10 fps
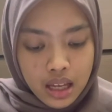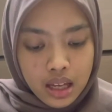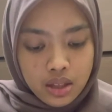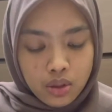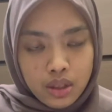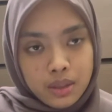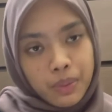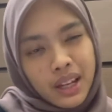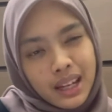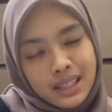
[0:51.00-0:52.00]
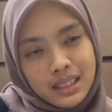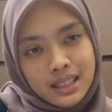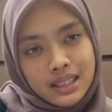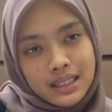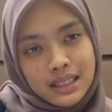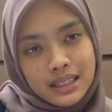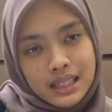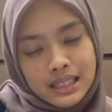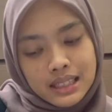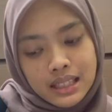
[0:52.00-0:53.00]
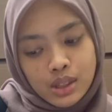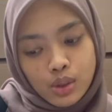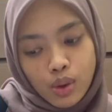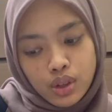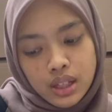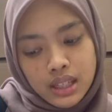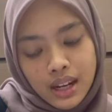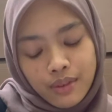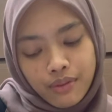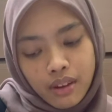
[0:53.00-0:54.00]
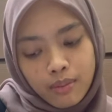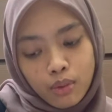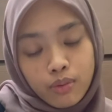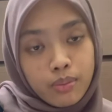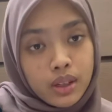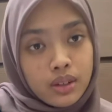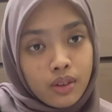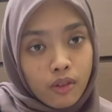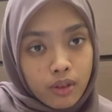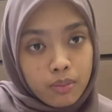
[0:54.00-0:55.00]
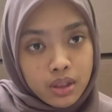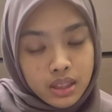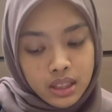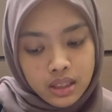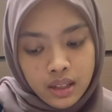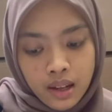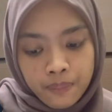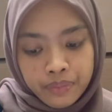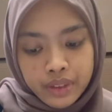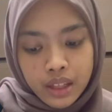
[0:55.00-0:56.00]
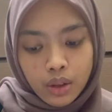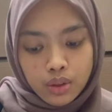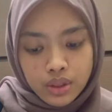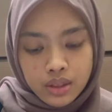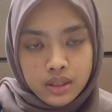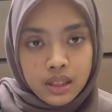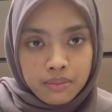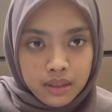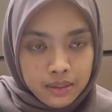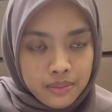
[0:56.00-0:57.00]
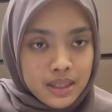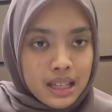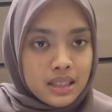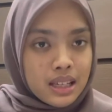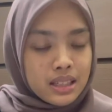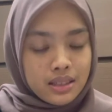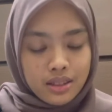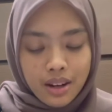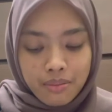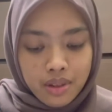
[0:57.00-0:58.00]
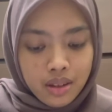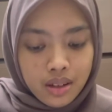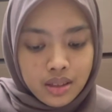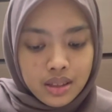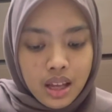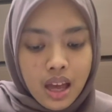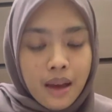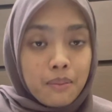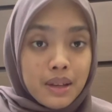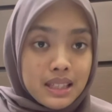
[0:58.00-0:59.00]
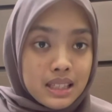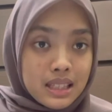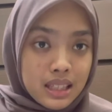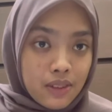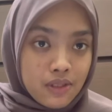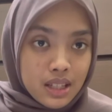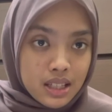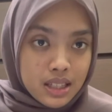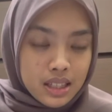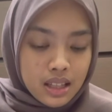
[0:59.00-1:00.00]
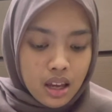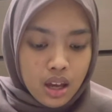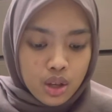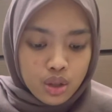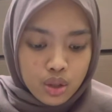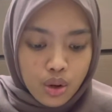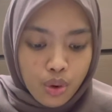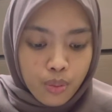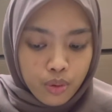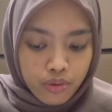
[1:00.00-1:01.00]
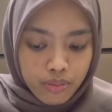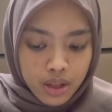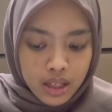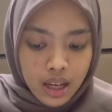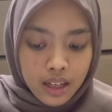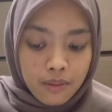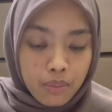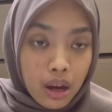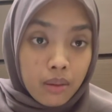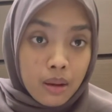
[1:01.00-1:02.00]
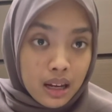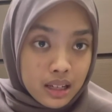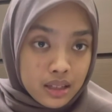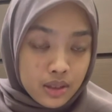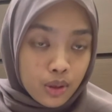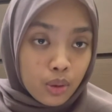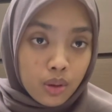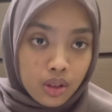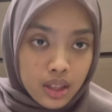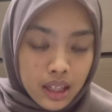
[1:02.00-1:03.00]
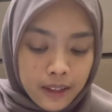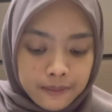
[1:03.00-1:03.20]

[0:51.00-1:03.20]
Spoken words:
So this Parkinson disease is disorder that affect movement of a person. They causing symptoms such as tremors, muscle stiffness, slow movement, and impaired balance or walking.